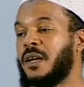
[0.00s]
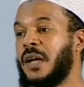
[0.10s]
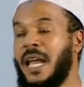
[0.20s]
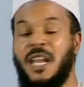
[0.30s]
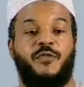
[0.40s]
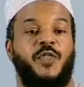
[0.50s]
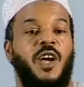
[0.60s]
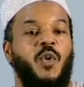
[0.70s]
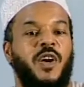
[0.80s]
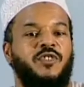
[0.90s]
And if they
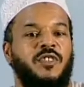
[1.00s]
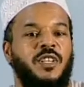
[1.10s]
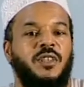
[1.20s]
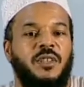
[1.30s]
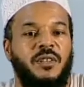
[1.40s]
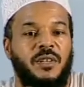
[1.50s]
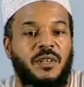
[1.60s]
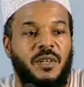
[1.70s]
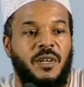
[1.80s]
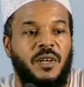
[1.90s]
are questioned,
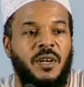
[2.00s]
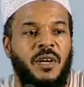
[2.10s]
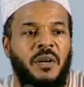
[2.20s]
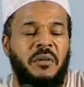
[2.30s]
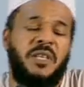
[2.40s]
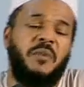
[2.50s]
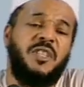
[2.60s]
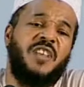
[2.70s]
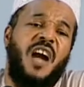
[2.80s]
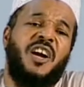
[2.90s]
so
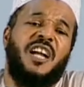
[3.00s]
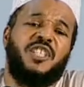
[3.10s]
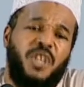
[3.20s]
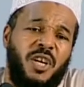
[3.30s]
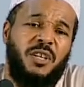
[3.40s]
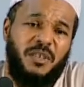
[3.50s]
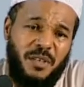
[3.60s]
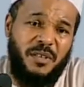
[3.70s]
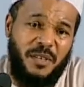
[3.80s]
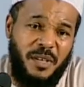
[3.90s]
this is our culture.
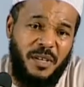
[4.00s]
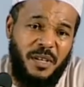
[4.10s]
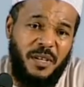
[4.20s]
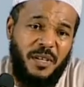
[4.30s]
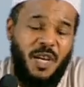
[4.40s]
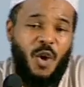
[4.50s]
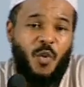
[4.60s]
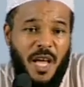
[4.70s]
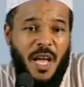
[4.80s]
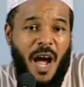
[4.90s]
You know,
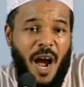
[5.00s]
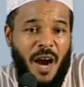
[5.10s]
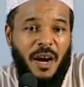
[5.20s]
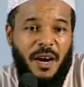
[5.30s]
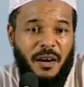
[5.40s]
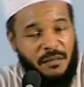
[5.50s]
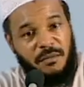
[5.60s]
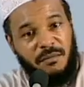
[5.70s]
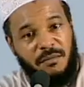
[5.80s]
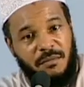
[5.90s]
we are,
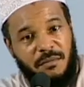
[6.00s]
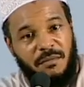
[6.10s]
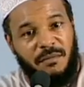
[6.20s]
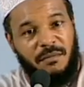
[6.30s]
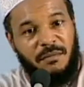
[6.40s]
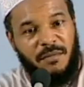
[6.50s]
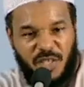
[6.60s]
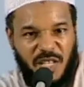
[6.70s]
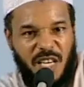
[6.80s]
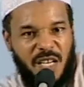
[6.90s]
this
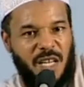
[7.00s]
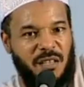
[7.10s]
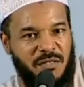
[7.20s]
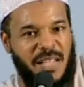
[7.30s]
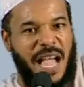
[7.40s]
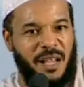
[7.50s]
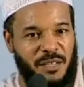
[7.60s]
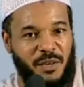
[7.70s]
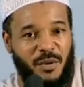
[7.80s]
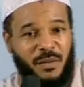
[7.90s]
is Indian style,
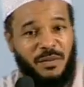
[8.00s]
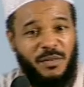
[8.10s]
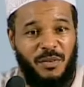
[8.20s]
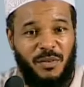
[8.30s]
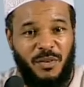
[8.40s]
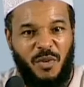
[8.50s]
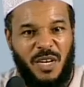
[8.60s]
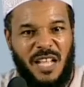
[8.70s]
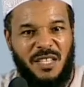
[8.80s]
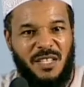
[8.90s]
you know. We're
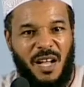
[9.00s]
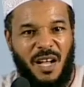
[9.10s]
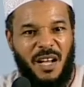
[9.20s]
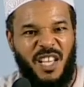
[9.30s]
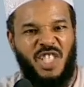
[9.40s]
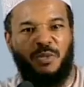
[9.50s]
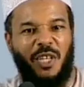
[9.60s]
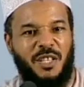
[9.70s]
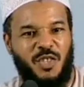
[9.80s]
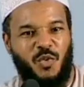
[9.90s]
not uh,
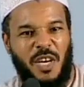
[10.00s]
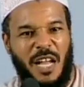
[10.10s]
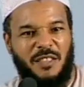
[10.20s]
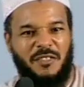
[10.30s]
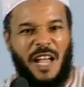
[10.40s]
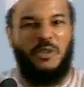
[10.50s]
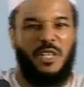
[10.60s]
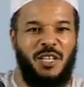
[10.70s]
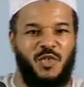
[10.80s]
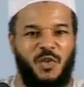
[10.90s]
Egyptians, we're not
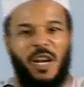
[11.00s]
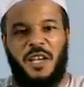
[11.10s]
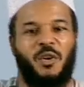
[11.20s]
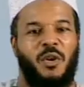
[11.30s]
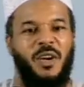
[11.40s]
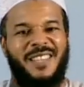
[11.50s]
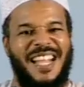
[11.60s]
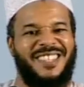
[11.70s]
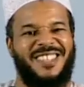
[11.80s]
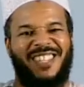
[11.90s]
Saudis, we're not, you know,
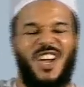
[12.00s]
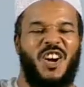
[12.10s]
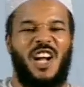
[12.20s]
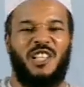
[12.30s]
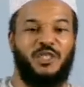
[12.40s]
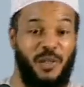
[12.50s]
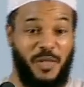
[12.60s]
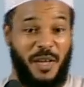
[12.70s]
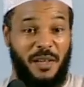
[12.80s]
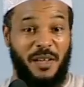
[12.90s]
that's their cultural
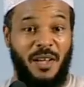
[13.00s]
thing.